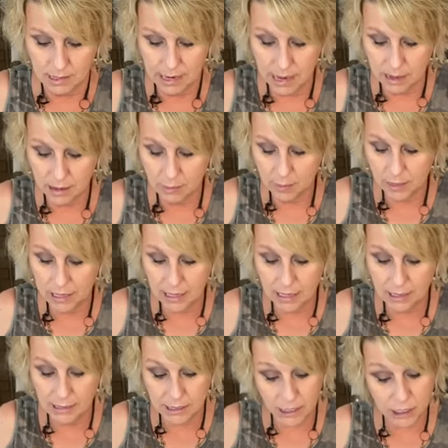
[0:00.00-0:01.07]
And I'll
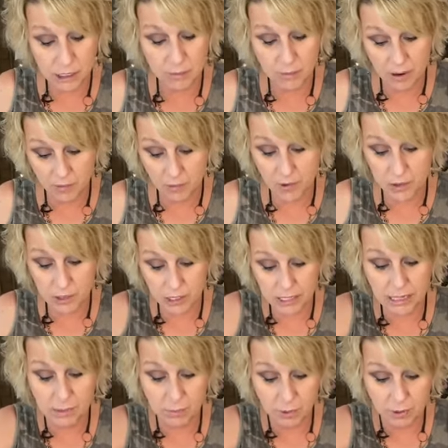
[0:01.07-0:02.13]
be teaching my first
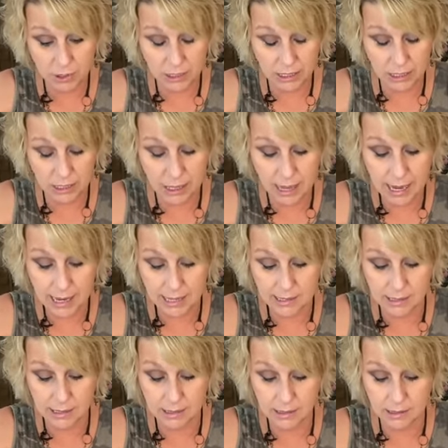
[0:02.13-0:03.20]
in-person
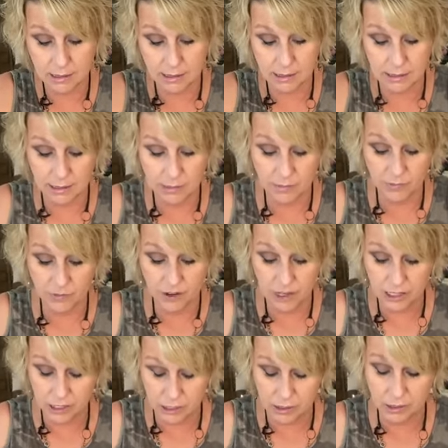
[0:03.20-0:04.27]
class
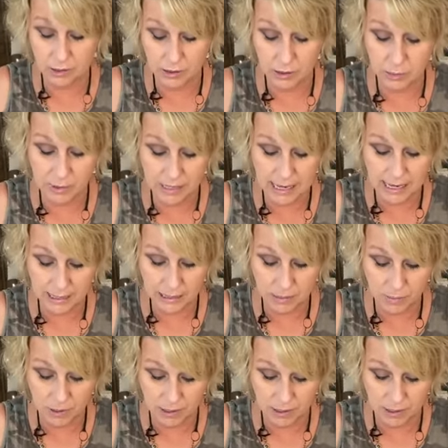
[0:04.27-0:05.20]
very soon. It'll be next